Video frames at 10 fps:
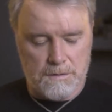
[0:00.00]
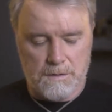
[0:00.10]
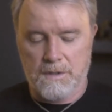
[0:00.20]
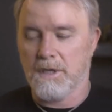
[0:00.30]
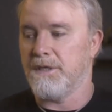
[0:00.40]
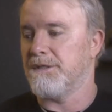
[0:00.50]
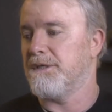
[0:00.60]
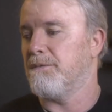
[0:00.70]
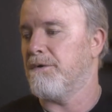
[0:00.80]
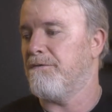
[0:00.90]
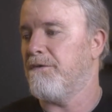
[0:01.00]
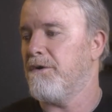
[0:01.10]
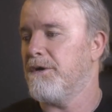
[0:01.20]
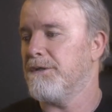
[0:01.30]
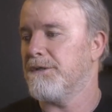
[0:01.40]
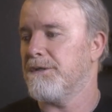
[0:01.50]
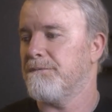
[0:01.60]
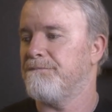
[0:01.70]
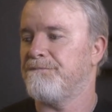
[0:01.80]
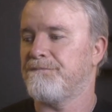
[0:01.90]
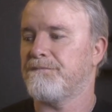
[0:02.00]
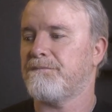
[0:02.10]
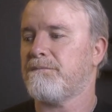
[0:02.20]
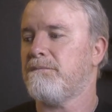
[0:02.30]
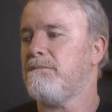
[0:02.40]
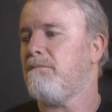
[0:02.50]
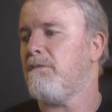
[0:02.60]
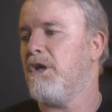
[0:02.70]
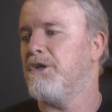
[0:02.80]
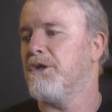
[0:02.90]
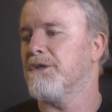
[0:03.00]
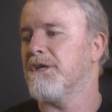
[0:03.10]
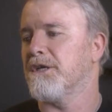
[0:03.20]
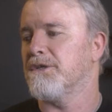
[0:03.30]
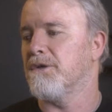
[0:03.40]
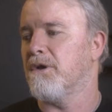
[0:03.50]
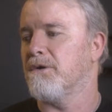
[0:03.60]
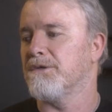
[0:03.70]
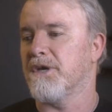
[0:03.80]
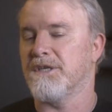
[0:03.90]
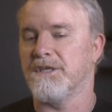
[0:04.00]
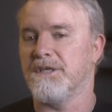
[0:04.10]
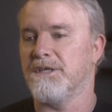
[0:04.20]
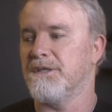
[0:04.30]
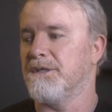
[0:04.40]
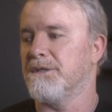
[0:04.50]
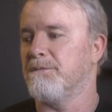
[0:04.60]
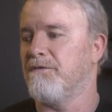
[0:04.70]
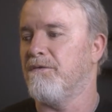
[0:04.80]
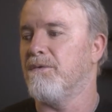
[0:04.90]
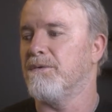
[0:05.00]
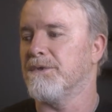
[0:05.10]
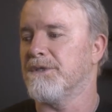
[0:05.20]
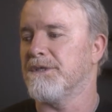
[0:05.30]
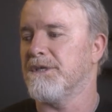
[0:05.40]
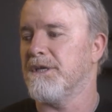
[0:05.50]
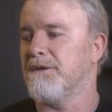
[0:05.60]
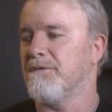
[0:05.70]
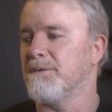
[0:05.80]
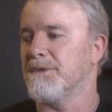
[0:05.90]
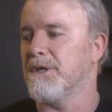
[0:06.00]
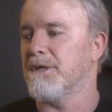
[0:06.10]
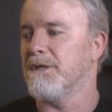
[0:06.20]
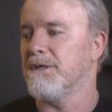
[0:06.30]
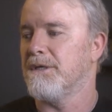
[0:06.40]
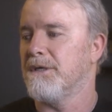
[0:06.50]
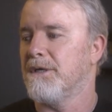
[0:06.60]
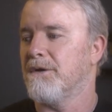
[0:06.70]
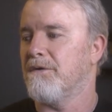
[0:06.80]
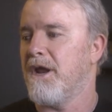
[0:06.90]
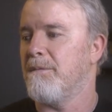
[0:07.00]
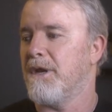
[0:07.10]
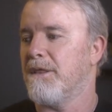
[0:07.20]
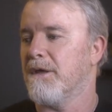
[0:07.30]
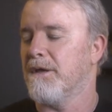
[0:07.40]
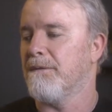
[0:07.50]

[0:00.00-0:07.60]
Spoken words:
Okay, let's see what it finds. It shouldn't take too long because I actually tested this before just to see if it was going to grab anything.